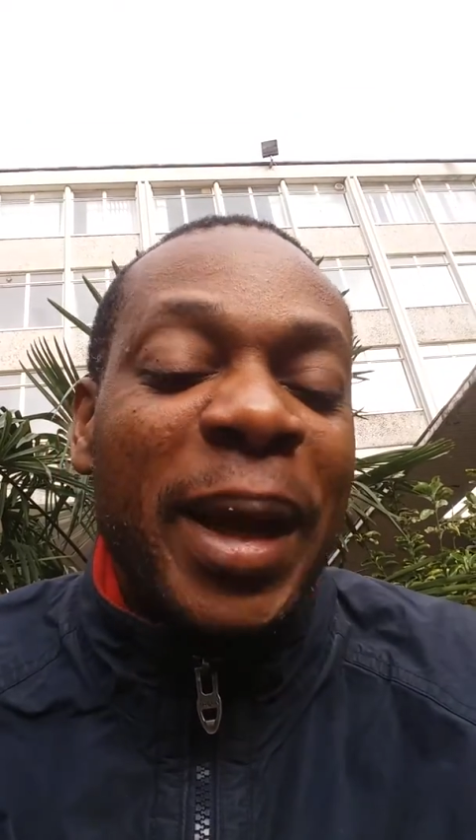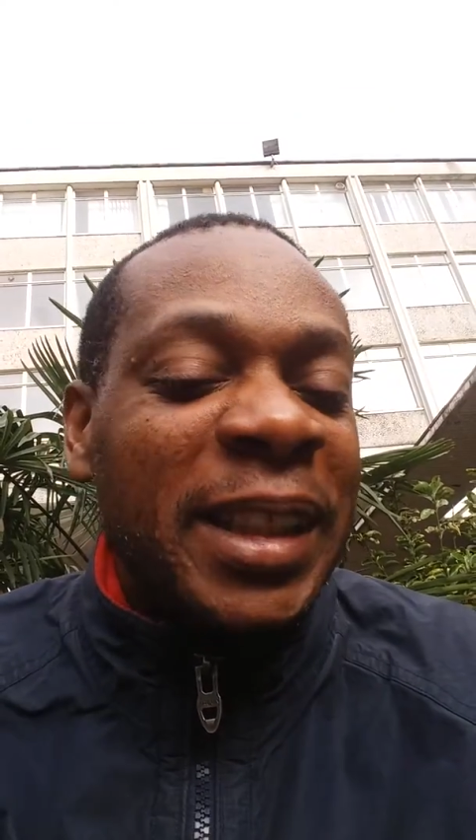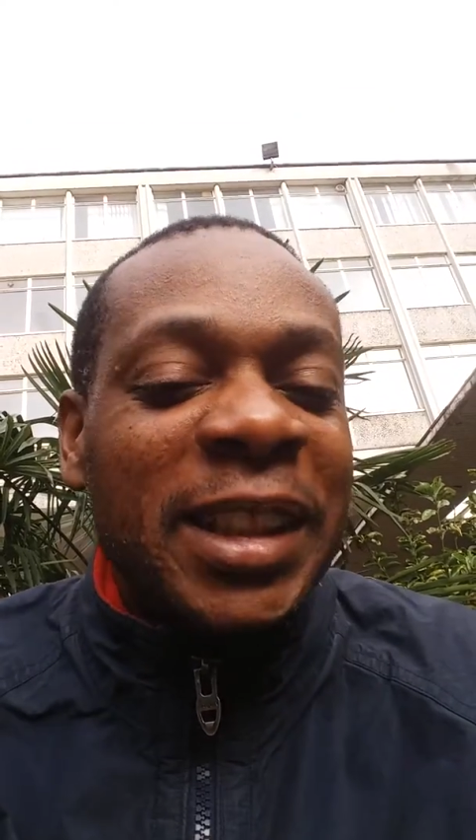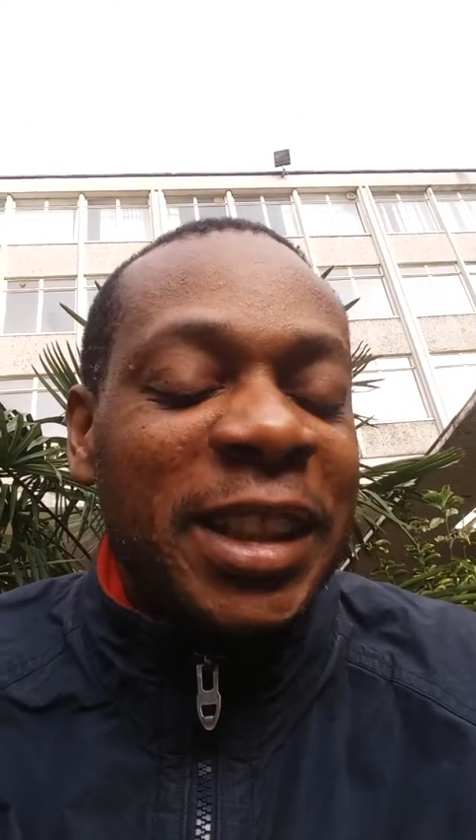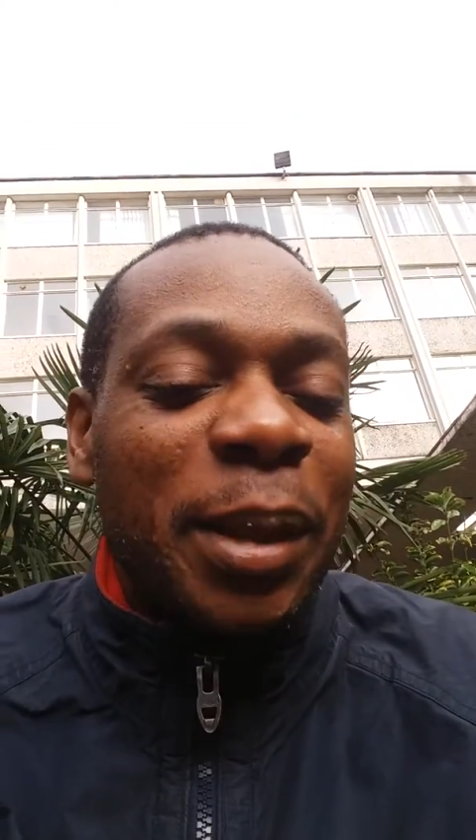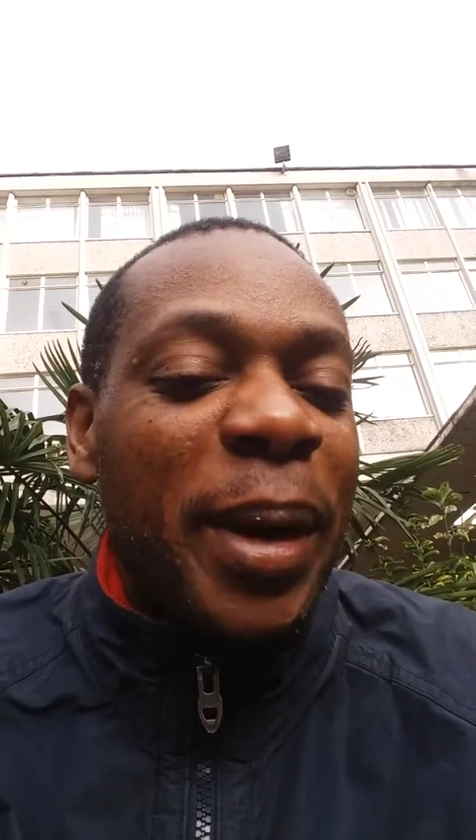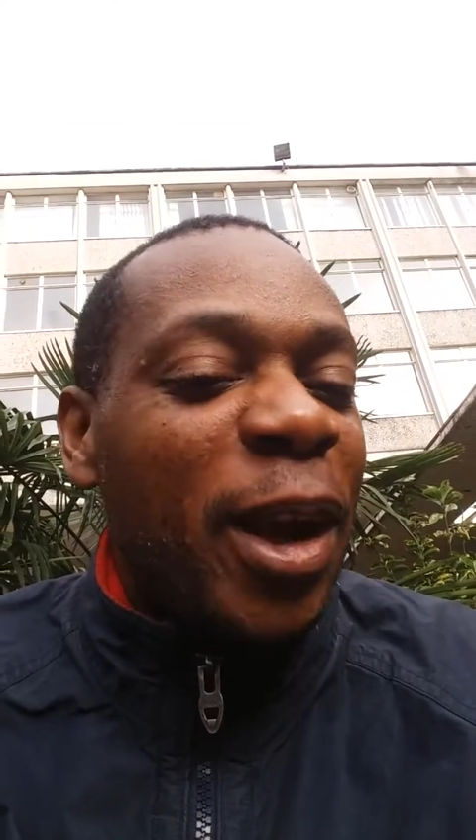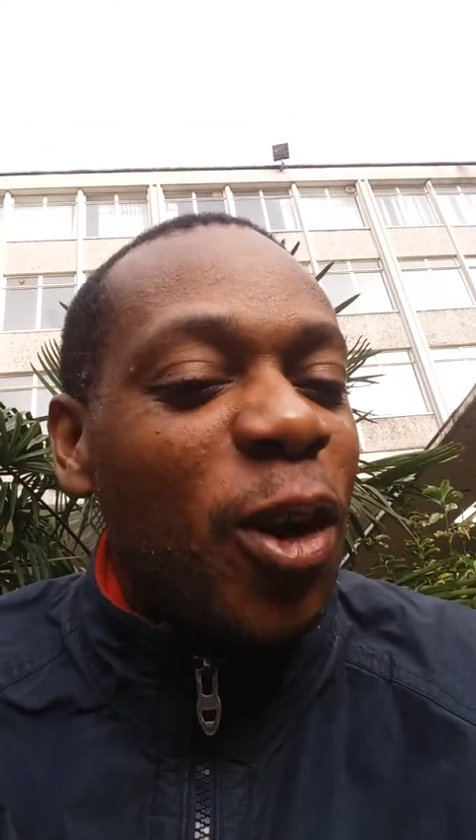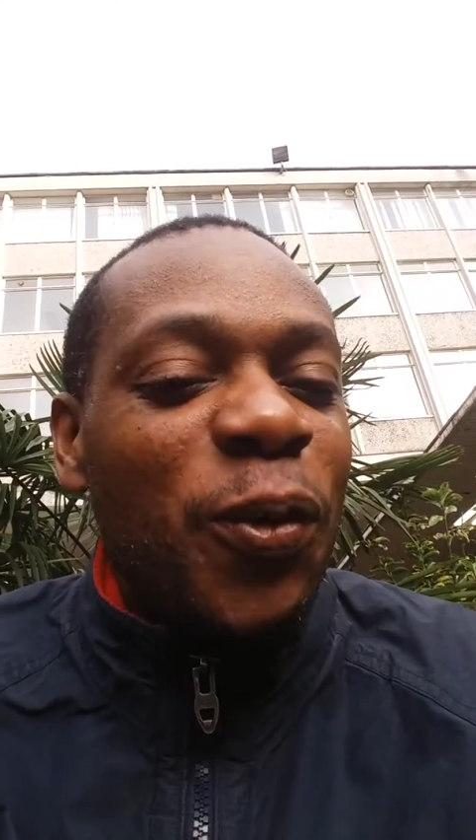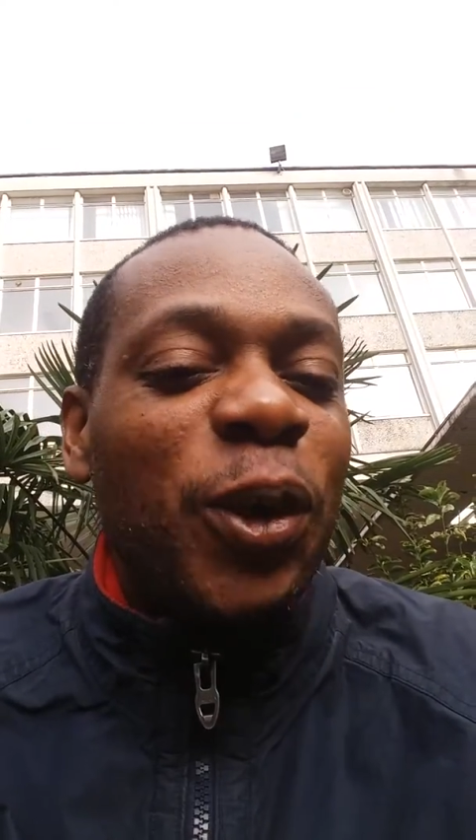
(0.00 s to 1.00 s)
my teacher,
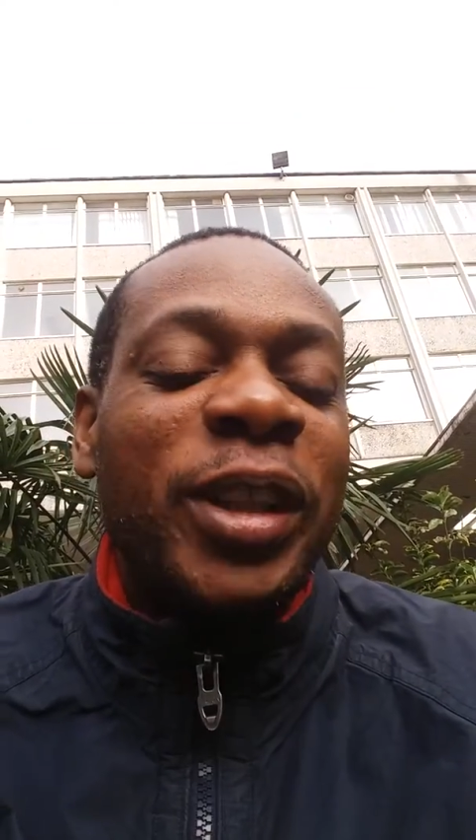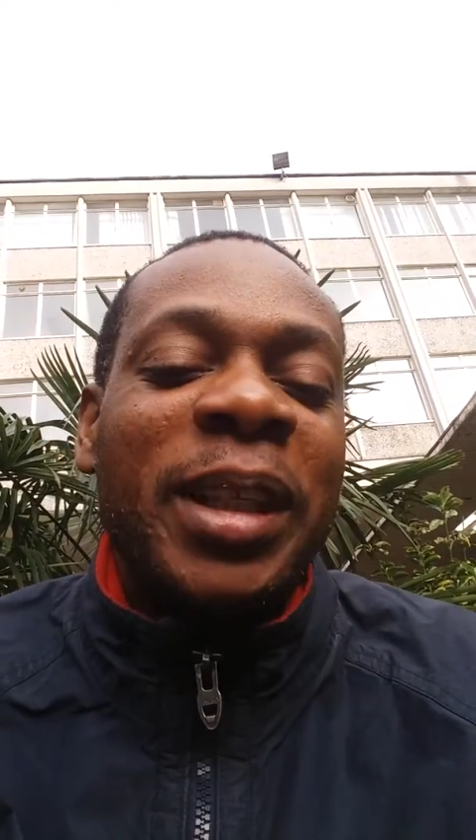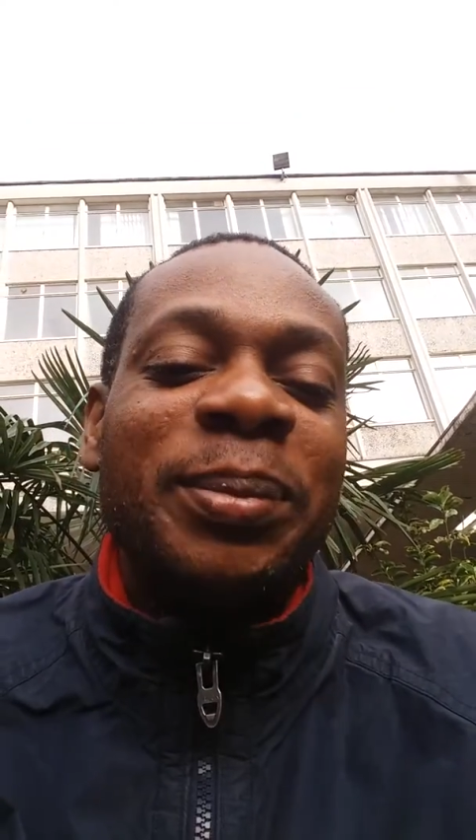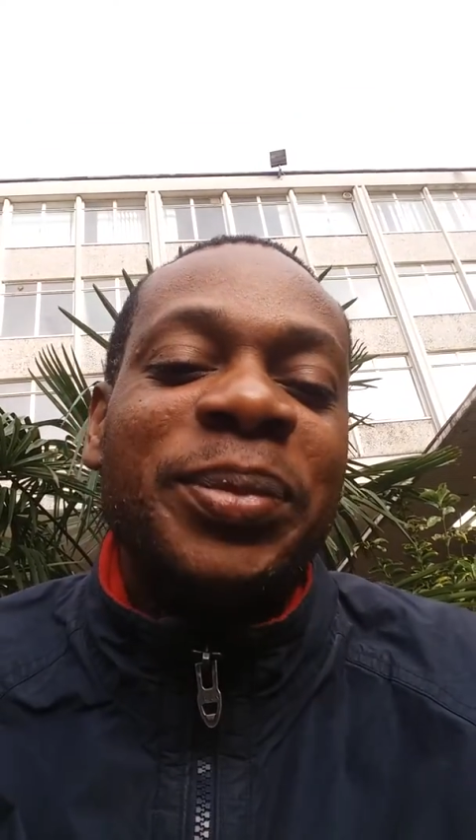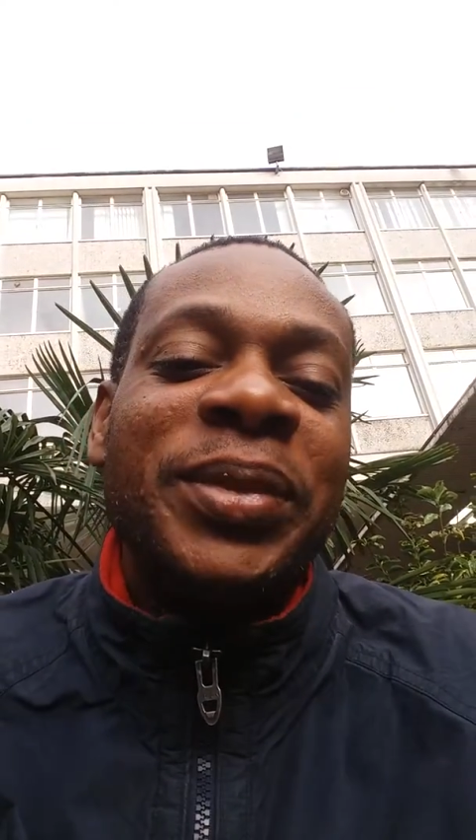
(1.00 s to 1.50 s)
my comforter.